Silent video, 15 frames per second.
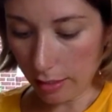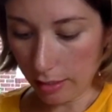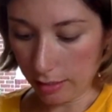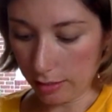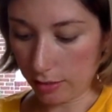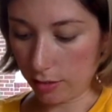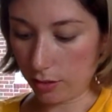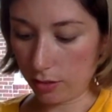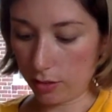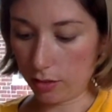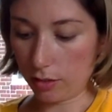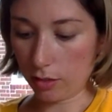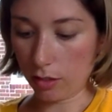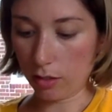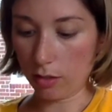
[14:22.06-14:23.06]
And
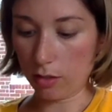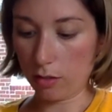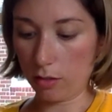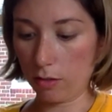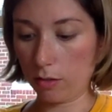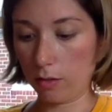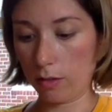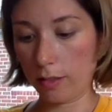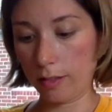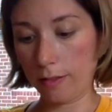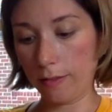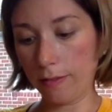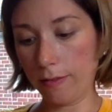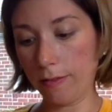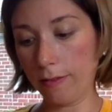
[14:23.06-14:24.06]
so
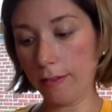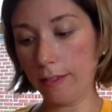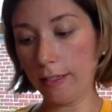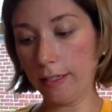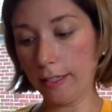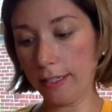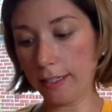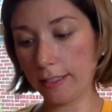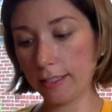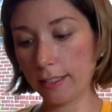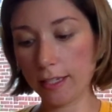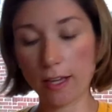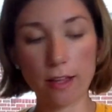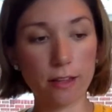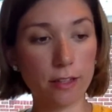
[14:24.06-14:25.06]
here's
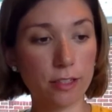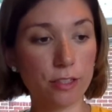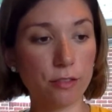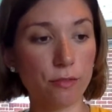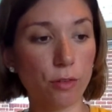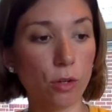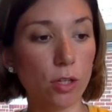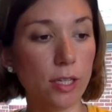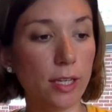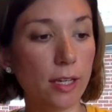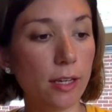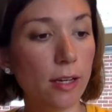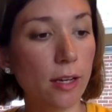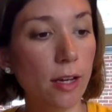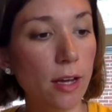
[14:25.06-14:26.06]
another Tabouli,
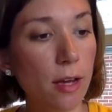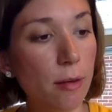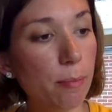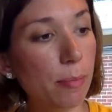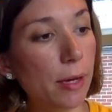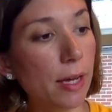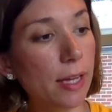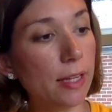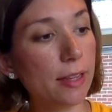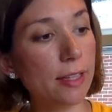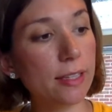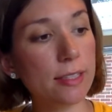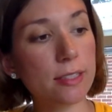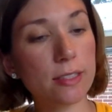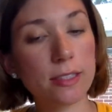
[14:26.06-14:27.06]
but
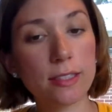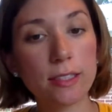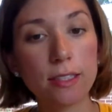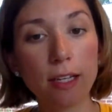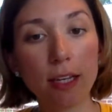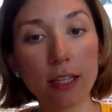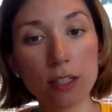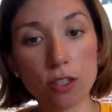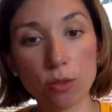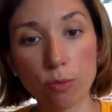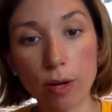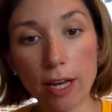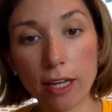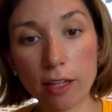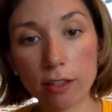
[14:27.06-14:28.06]
this is the
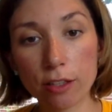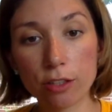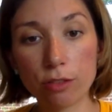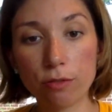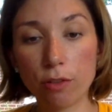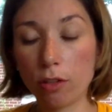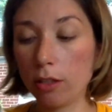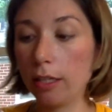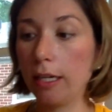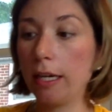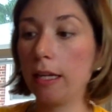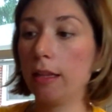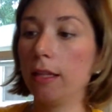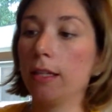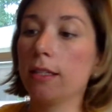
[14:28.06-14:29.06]
regular Tabouli
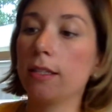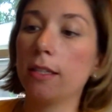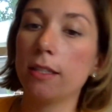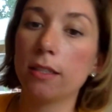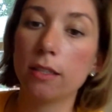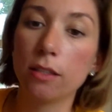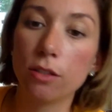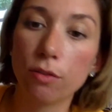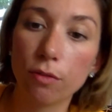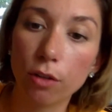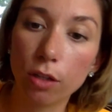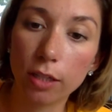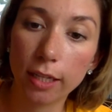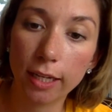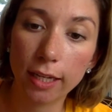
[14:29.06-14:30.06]
and this is the
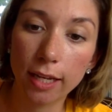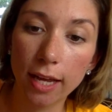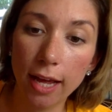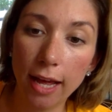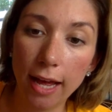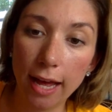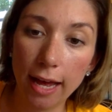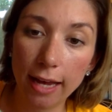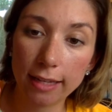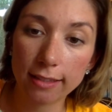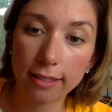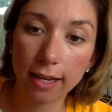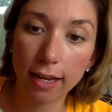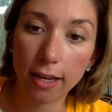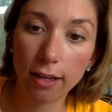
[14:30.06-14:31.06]
Tabouli
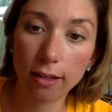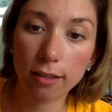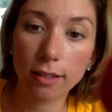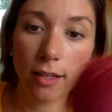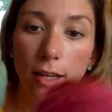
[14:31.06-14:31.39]
XL.